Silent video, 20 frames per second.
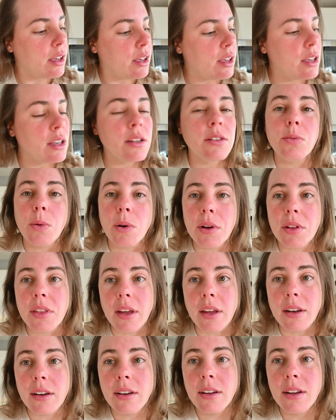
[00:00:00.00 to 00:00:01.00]
is worth
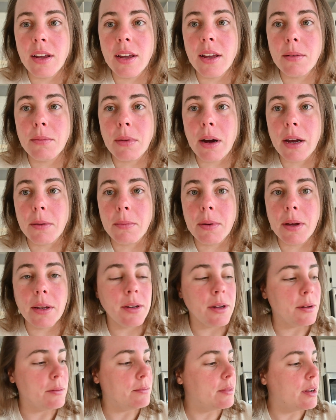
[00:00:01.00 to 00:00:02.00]
it, in my
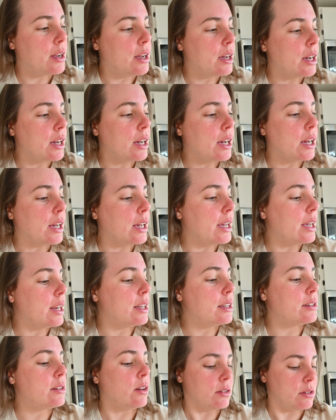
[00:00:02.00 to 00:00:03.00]
opinion. It
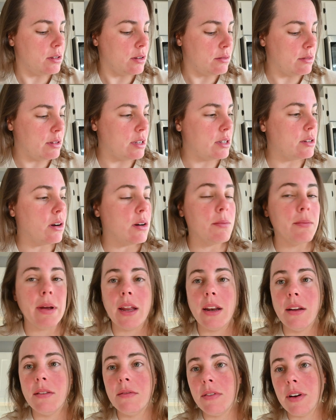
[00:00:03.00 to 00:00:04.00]
is also, these are
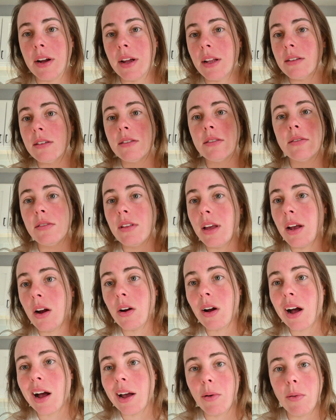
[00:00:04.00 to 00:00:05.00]
made in France, so they are
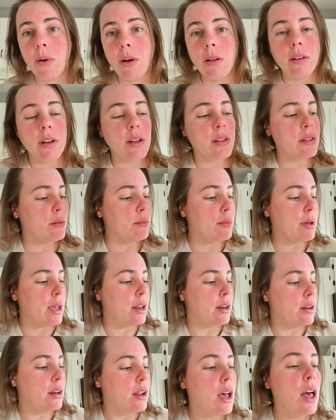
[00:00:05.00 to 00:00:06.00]
high quality.
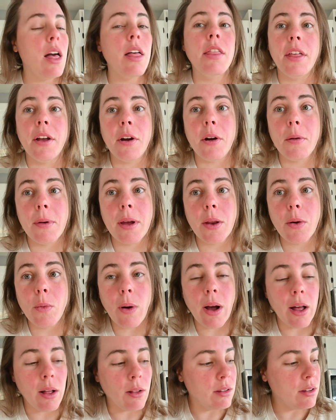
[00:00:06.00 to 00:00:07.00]
They are made
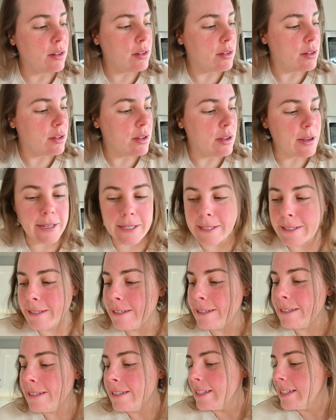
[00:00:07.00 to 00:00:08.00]
well.
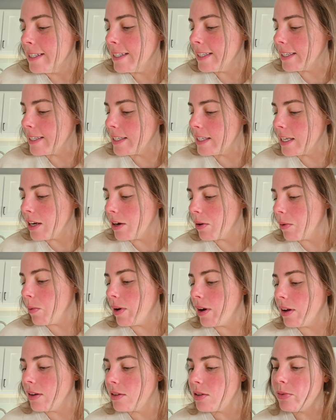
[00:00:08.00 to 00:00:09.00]
Let's see here, what
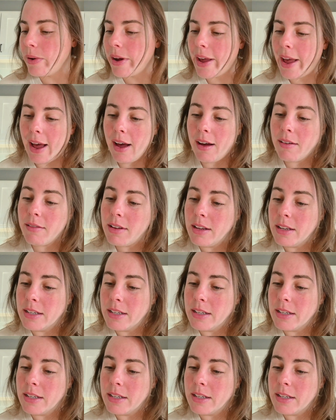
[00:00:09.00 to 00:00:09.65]
else do I have?